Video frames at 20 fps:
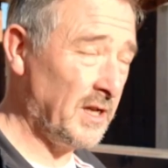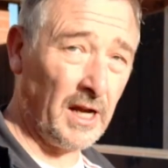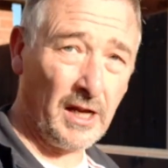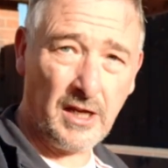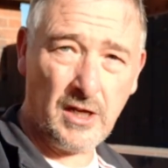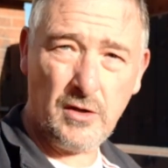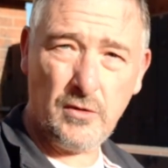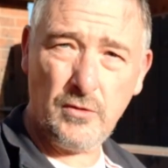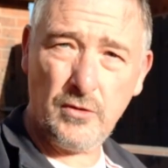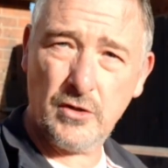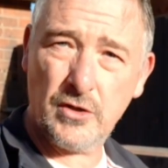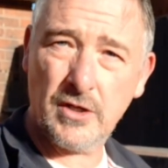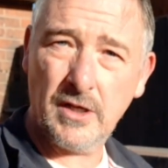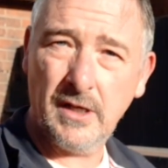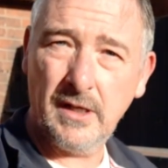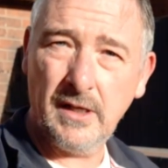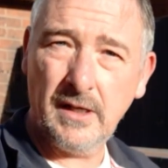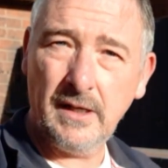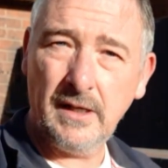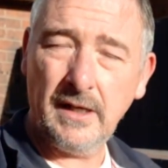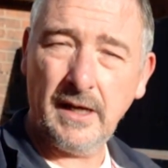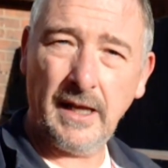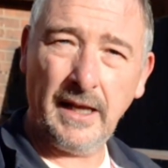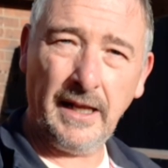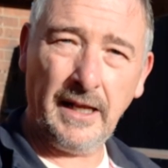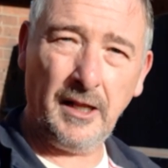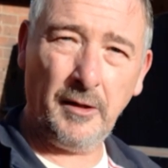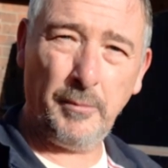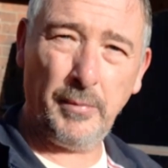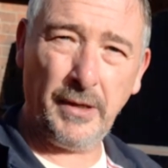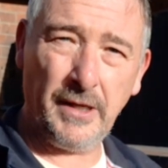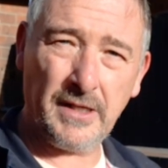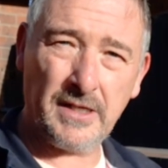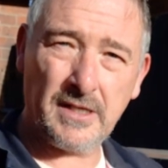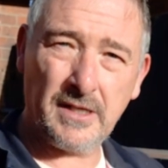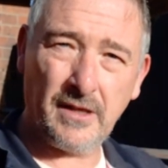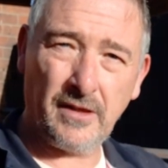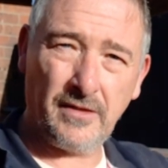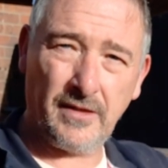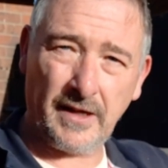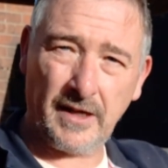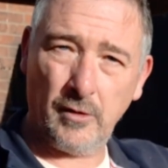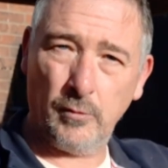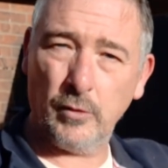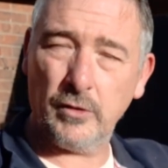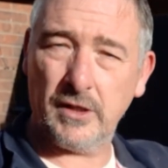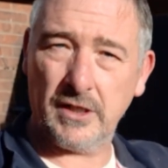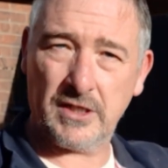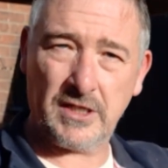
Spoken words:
I used a little bit thicker wood this